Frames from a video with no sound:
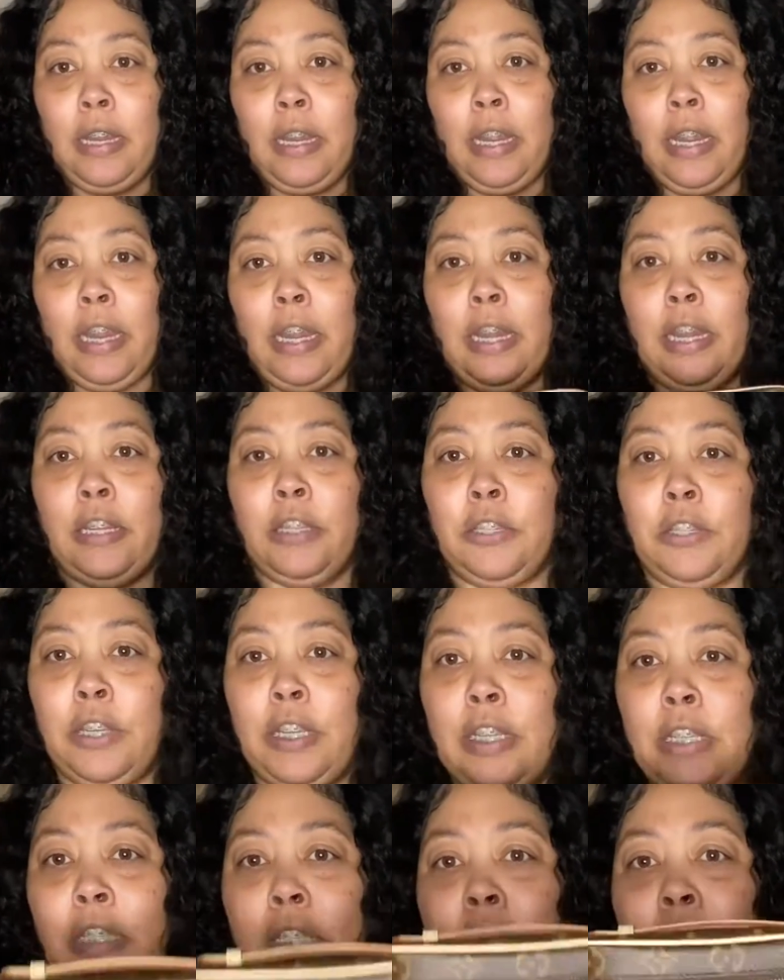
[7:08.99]
And as you
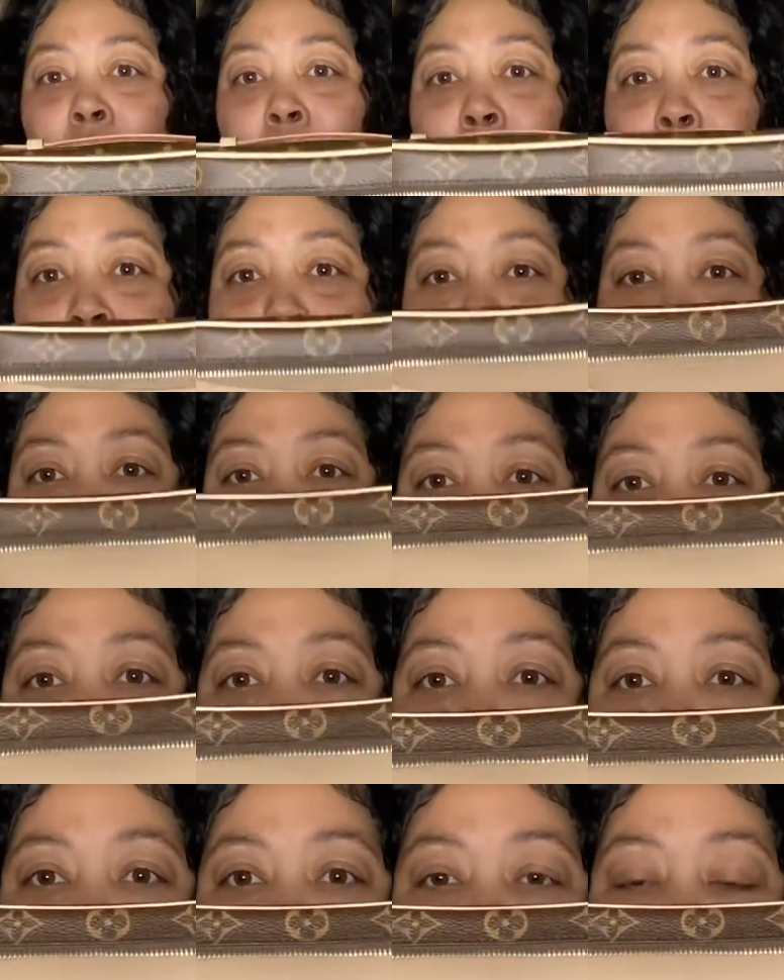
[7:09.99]
can see, you still
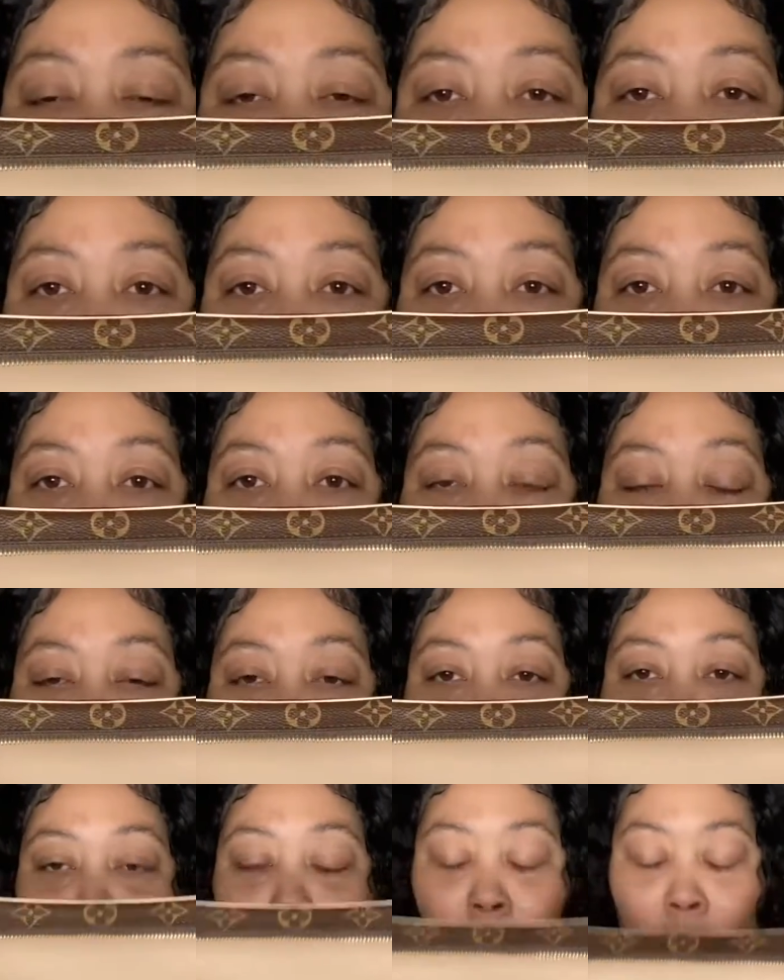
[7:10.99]
have more
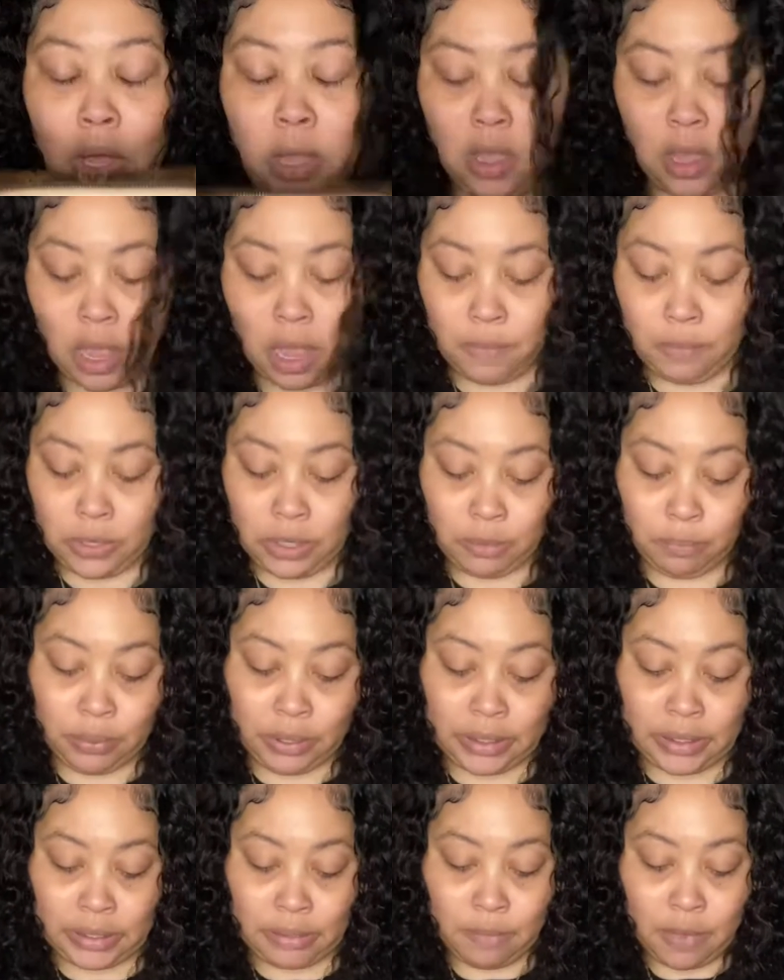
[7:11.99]
room. I'm gonna
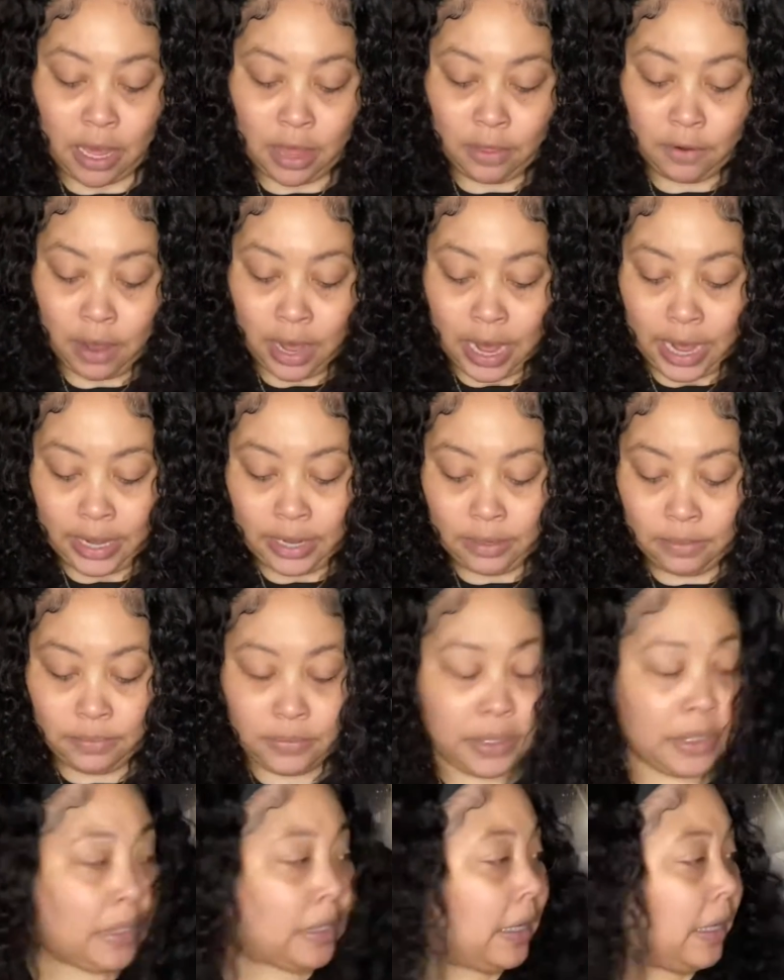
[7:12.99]
put some other
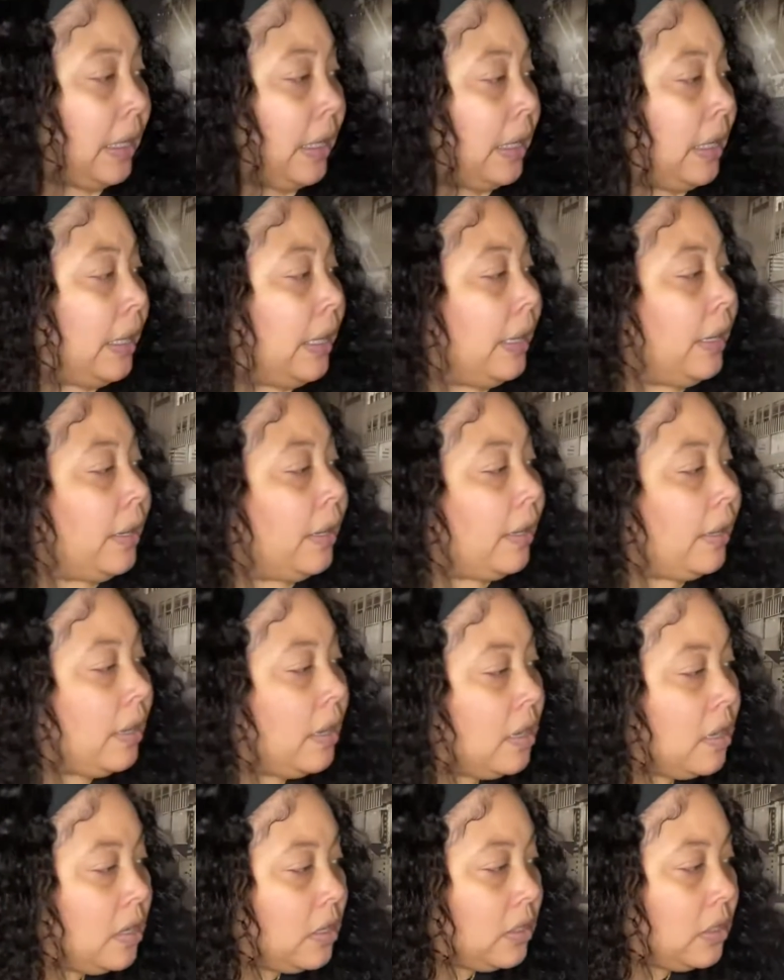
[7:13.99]
items in here.
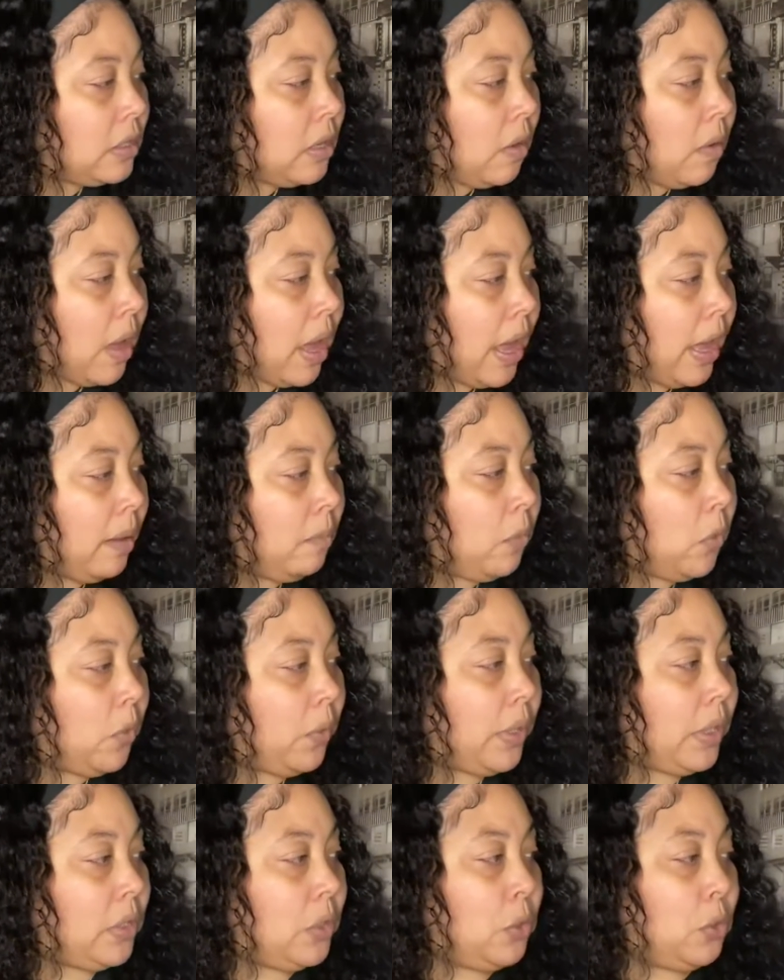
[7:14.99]
So I am
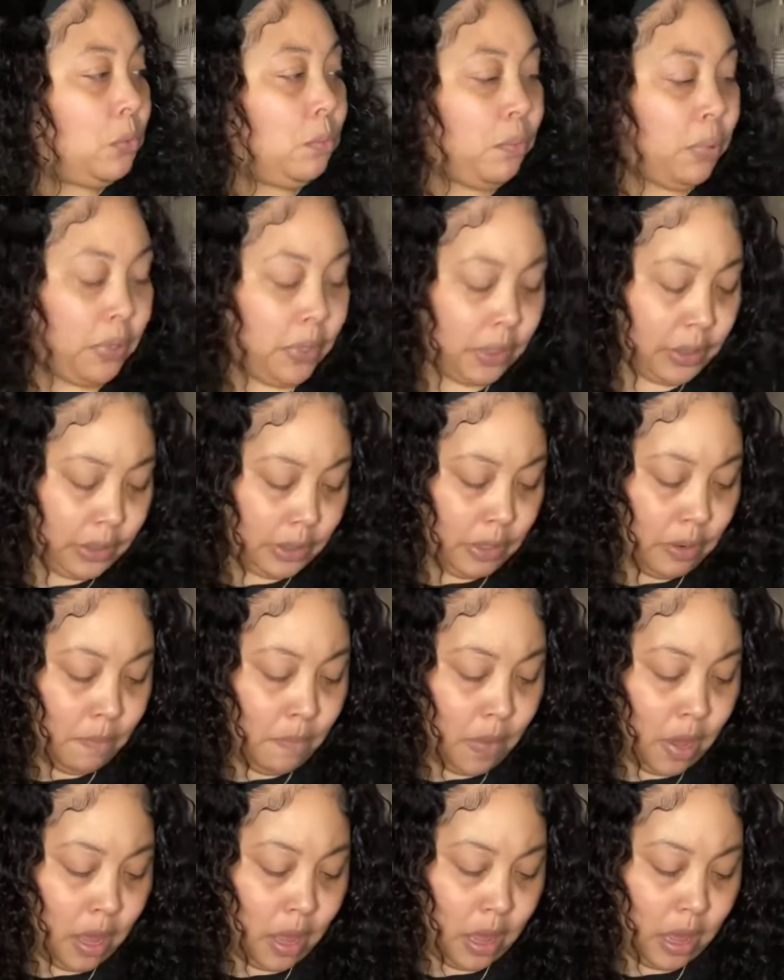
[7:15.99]
going to put
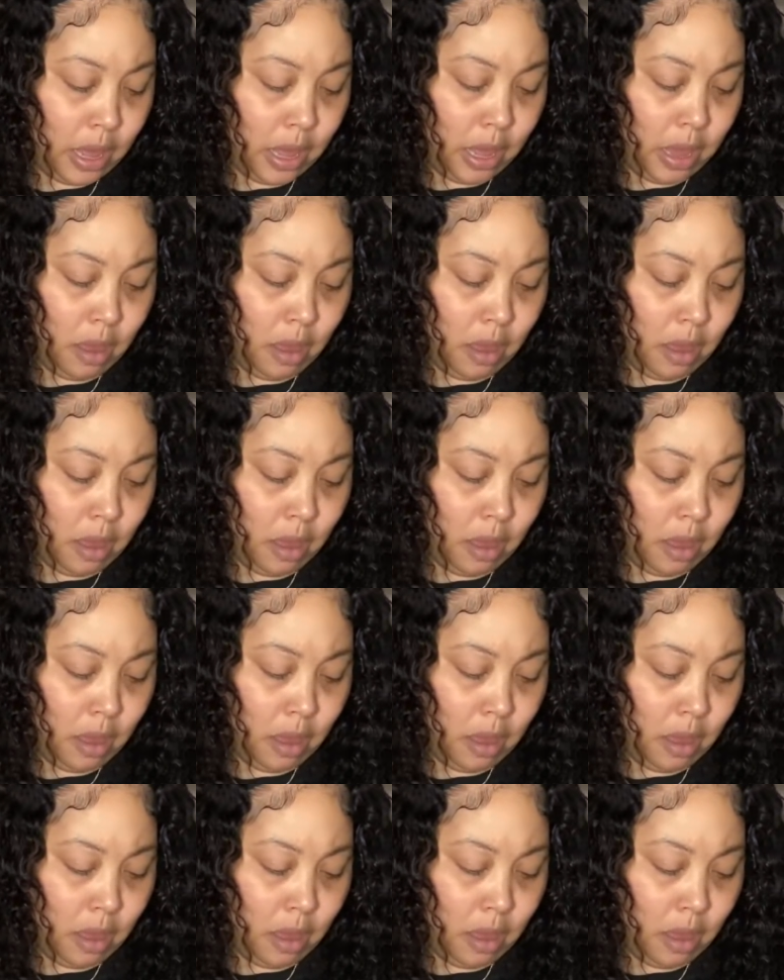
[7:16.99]
my